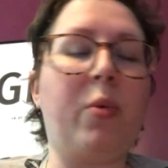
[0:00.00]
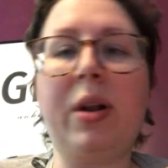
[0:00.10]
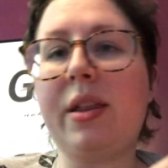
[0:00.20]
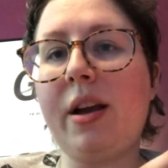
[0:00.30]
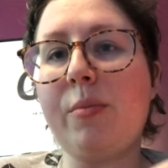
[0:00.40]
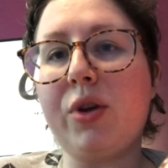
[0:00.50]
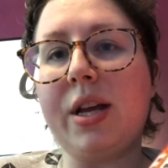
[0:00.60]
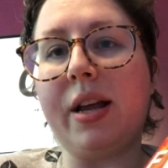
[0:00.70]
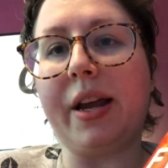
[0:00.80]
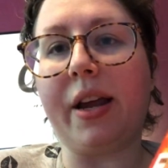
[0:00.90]
But one thing I'm
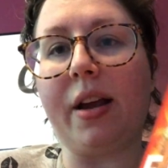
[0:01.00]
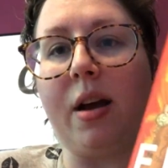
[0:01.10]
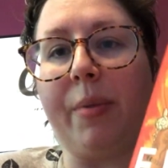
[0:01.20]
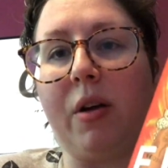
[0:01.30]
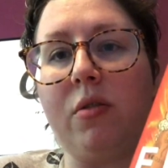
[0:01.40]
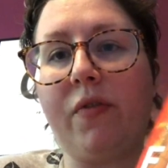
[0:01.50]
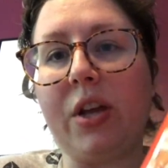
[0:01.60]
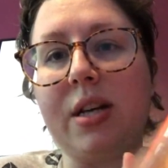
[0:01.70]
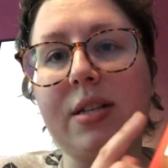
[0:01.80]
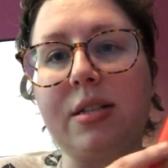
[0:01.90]
really liking about
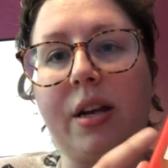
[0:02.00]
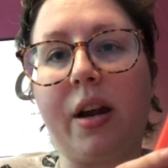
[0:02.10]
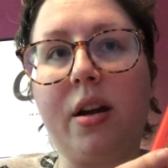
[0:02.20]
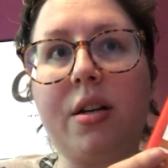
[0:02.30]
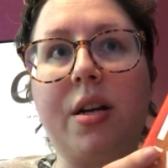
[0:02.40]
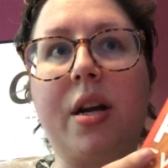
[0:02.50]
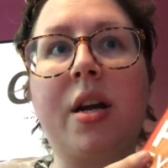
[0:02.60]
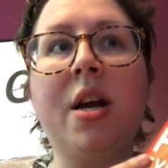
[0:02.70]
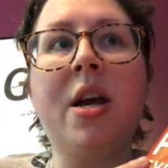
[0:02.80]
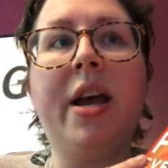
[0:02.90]
Felix as a character,
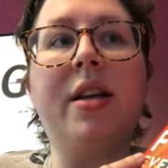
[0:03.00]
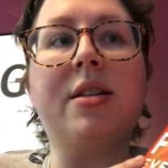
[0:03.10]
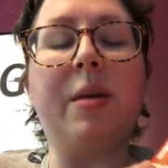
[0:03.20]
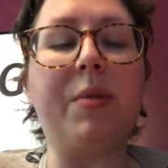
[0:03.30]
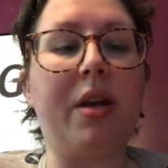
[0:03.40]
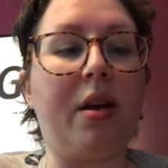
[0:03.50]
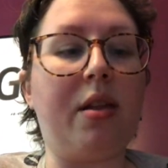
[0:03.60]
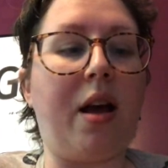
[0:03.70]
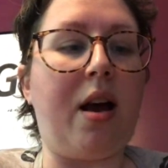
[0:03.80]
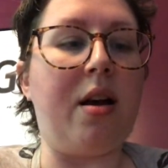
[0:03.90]
and
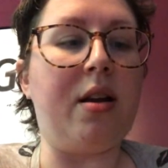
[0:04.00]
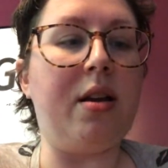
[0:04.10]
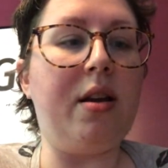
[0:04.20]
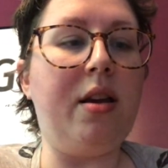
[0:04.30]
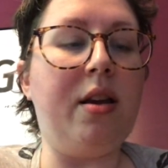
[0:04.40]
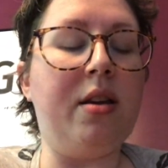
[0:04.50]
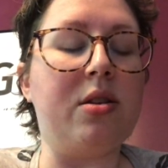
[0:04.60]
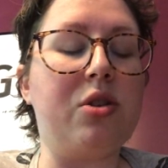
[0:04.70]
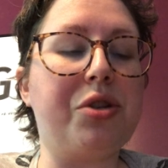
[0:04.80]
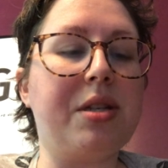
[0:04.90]
something that
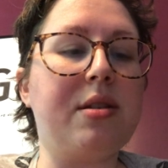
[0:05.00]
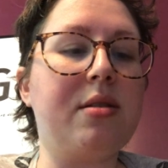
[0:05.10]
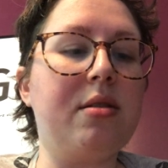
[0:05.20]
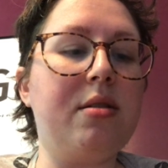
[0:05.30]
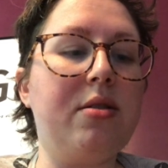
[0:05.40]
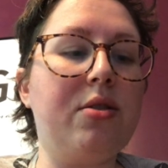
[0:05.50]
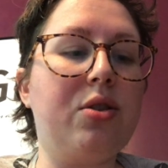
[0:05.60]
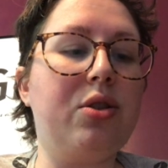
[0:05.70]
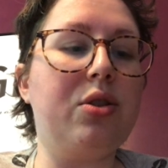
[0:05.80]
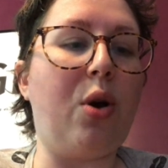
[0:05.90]
is just
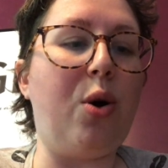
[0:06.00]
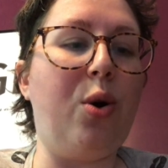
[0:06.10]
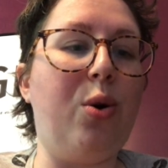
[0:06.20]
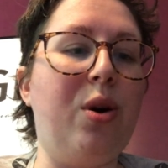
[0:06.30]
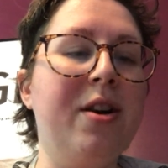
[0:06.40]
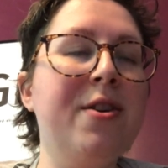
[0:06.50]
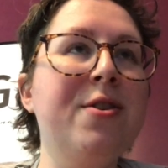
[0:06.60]
so...